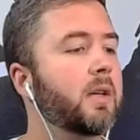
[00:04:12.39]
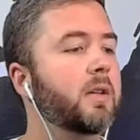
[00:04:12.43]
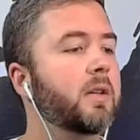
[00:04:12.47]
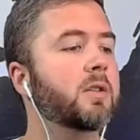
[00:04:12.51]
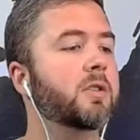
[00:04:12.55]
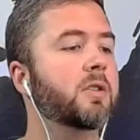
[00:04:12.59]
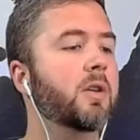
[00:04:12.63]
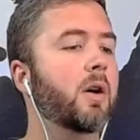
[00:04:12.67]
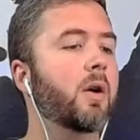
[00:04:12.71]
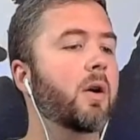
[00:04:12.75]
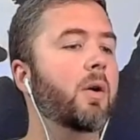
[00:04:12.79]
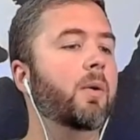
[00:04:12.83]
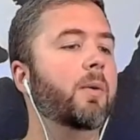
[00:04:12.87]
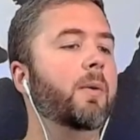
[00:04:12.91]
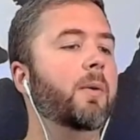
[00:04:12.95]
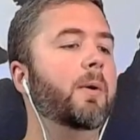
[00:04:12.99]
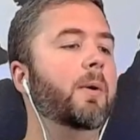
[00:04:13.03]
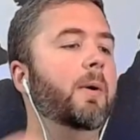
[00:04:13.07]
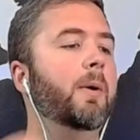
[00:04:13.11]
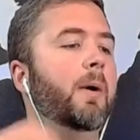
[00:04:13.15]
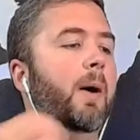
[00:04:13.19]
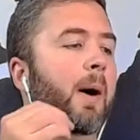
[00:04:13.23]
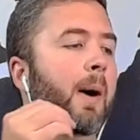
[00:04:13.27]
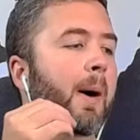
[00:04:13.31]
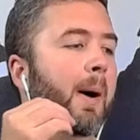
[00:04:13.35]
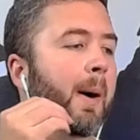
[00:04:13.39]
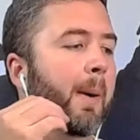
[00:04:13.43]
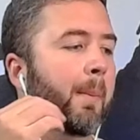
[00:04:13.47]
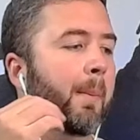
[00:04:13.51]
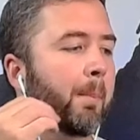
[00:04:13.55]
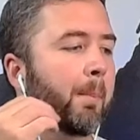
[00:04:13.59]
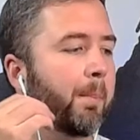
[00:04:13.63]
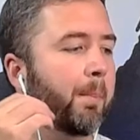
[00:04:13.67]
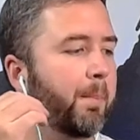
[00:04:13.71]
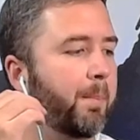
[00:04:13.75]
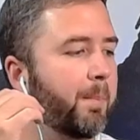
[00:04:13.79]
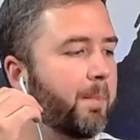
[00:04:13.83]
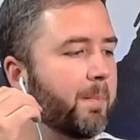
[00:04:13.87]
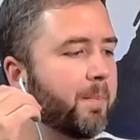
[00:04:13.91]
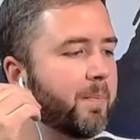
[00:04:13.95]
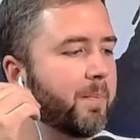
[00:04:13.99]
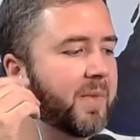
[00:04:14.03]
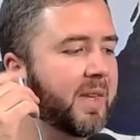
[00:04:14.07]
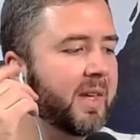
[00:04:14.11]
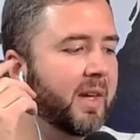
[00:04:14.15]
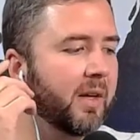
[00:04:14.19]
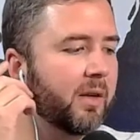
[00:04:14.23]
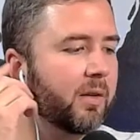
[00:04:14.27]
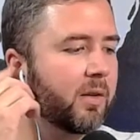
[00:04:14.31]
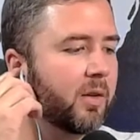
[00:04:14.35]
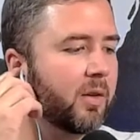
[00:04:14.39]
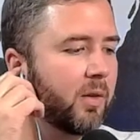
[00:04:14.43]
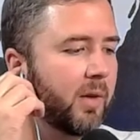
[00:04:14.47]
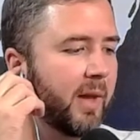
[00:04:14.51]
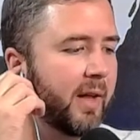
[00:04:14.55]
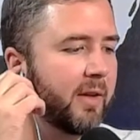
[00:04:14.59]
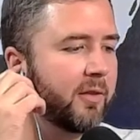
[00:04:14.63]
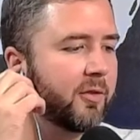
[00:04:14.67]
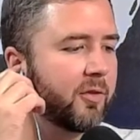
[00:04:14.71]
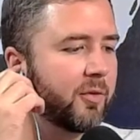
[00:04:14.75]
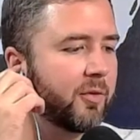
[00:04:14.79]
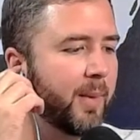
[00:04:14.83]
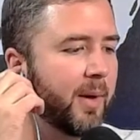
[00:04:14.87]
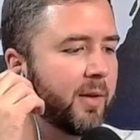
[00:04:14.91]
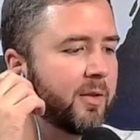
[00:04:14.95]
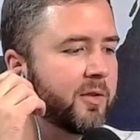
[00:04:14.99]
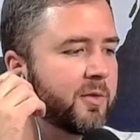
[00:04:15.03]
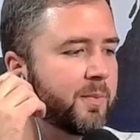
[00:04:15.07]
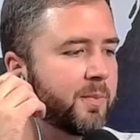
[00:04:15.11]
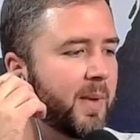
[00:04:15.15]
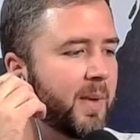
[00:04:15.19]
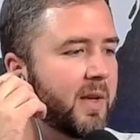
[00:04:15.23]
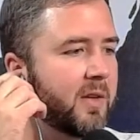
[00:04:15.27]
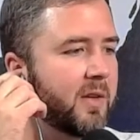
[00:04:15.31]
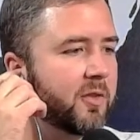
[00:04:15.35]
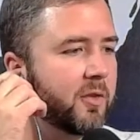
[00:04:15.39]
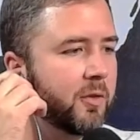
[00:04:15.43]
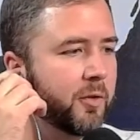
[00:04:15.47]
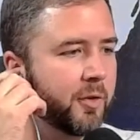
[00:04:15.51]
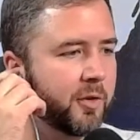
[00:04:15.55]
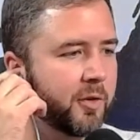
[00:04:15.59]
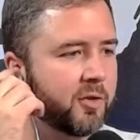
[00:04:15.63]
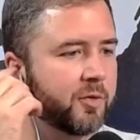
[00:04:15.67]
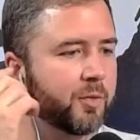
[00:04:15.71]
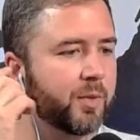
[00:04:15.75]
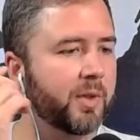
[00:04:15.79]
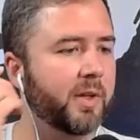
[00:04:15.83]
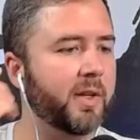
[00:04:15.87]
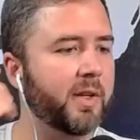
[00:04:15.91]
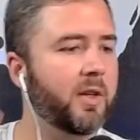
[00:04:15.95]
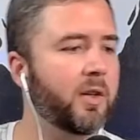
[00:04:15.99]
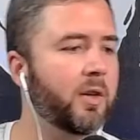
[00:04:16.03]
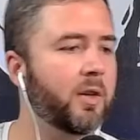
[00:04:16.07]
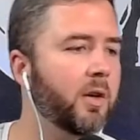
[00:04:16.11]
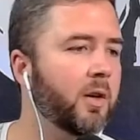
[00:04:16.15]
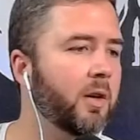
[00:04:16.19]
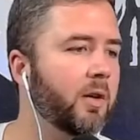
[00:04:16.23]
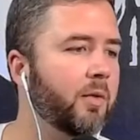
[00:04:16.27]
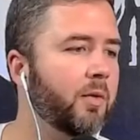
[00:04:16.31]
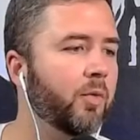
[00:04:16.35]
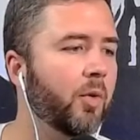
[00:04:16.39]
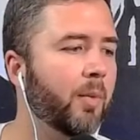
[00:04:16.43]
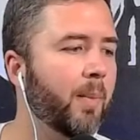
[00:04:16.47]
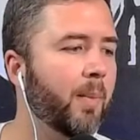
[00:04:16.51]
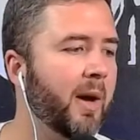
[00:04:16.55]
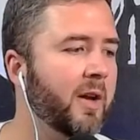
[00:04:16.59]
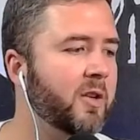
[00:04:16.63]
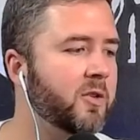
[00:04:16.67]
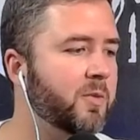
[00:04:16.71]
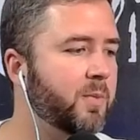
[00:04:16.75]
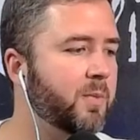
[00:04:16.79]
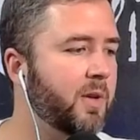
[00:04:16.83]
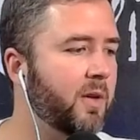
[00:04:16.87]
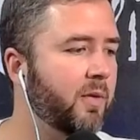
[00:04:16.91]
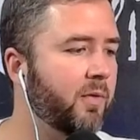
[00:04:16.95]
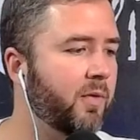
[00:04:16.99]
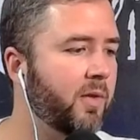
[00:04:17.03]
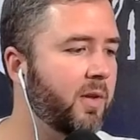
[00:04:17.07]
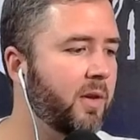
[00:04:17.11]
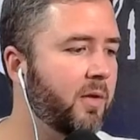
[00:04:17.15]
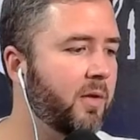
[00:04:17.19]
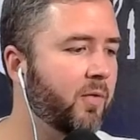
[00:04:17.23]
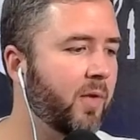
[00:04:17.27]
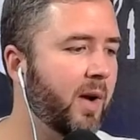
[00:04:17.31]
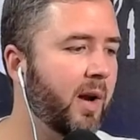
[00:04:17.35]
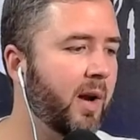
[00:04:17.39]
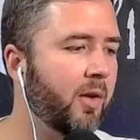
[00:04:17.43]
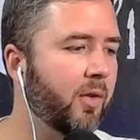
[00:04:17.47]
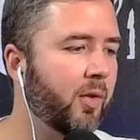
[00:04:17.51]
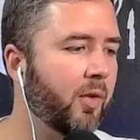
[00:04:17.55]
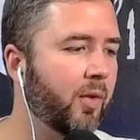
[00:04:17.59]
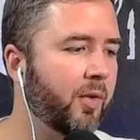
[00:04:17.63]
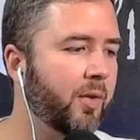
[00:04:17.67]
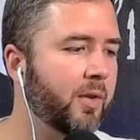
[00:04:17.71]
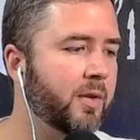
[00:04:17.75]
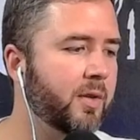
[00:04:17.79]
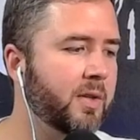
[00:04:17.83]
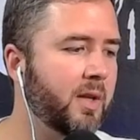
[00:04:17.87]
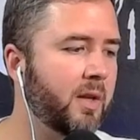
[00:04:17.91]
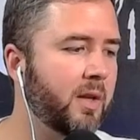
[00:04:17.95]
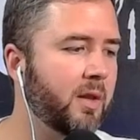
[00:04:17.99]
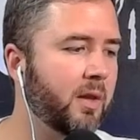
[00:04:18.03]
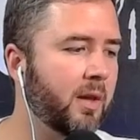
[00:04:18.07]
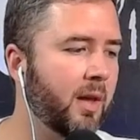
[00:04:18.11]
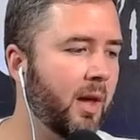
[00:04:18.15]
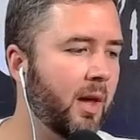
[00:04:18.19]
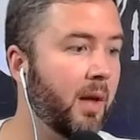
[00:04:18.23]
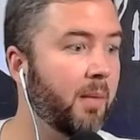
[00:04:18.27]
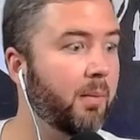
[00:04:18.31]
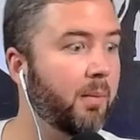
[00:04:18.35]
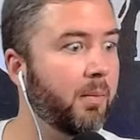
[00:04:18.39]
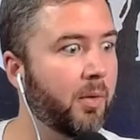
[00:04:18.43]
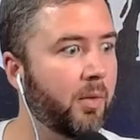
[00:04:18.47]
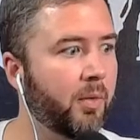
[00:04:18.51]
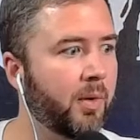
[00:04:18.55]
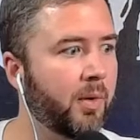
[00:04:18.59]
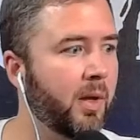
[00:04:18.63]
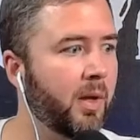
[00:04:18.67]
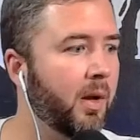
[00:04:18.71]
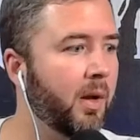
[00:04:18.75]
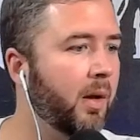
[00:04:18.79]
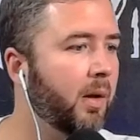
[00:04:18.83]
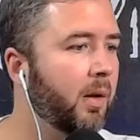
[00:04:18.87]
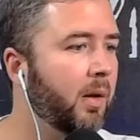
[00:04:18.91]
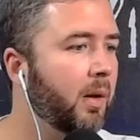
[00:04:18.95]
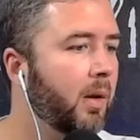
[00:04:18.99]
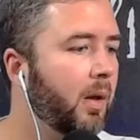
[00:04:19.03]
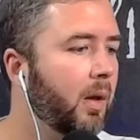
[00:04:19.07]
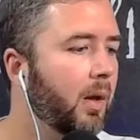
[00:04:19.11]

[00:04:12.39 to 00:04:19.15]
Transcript: So, Killer Klowns from Outer Space. Looks really good. Reminds me of the Friday the 13th game. No kidding.